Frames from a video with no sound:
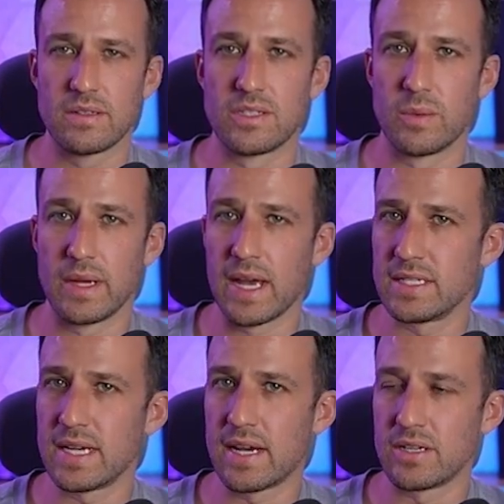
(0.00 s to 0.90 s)
So we had
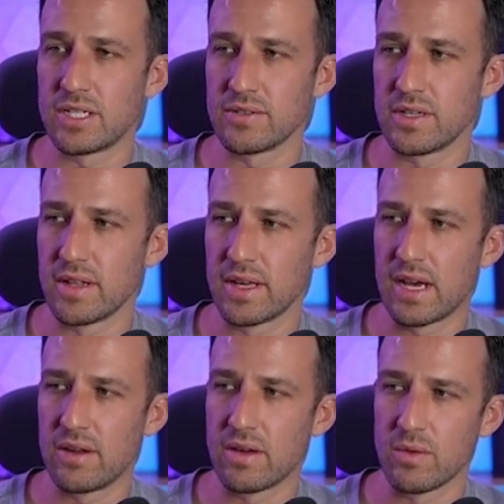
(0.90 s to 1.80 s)
to add ourselves to the
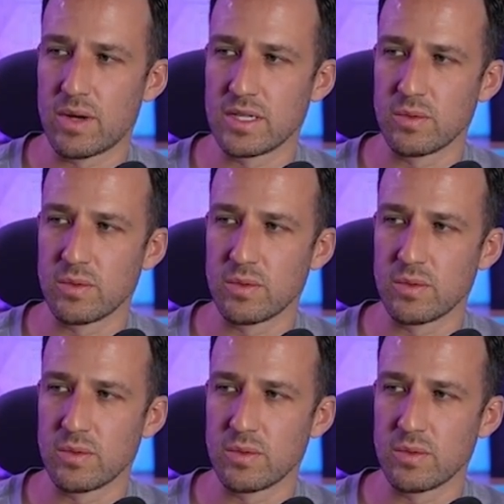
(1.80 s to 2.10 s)
account. Otherwise,